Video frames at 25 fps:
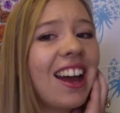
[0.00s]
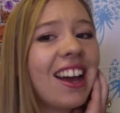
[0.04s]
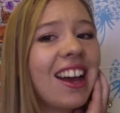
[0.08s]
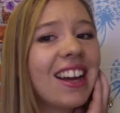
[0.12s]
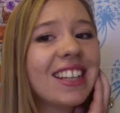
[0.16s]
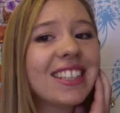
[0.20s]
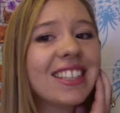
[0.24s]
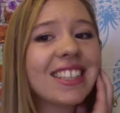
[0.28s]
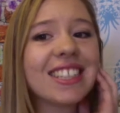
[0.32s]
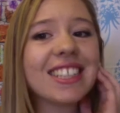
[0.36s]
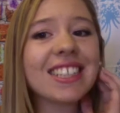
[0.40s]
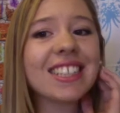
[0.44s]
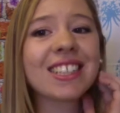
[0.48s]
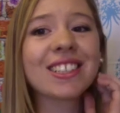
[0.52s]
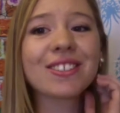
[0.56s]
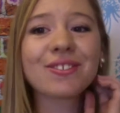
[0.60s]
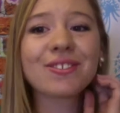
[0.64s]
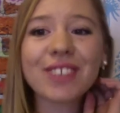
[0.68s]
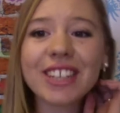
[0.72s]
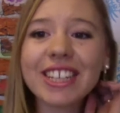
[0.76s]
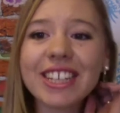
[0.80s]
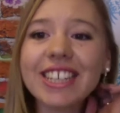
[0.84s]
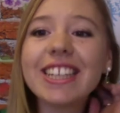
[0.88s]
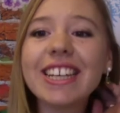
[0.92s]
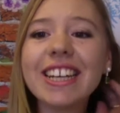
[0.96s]
is this
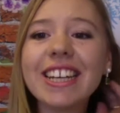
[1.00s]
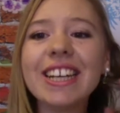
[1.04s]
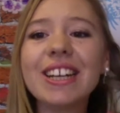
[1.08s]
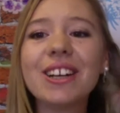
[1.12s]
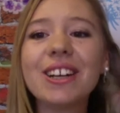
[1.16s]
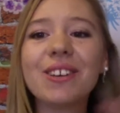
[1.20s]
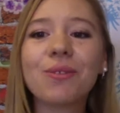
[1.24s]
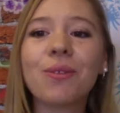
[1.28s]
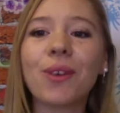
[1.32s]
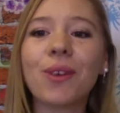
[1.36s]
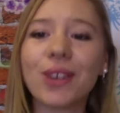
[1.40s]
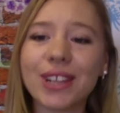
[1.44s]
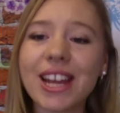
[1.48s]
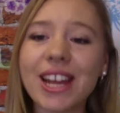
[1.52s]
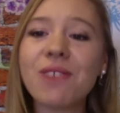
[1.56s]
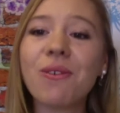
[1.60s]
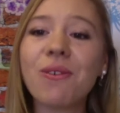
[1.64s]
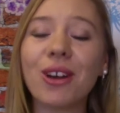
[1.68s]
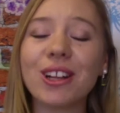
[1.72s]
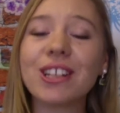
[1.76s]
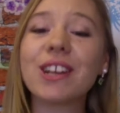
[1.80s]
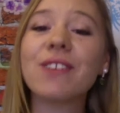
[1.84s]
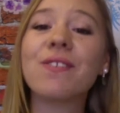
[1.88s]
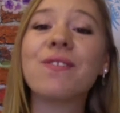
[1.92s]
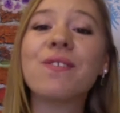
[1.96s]
really what I
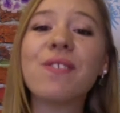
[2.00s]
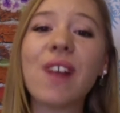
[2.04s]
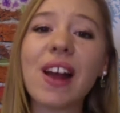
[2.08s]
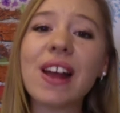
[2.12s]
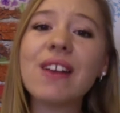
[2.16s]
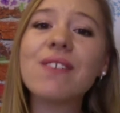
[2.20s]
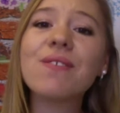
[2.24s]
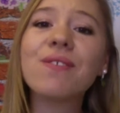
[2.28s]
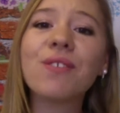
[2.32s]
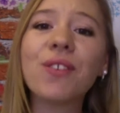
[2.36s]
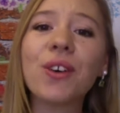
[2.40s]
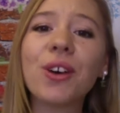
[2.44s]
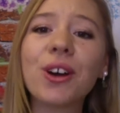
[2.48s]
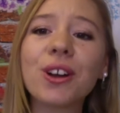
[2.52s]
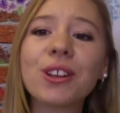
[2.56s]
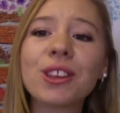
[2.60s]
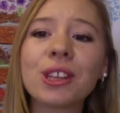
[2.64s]
want to fight for?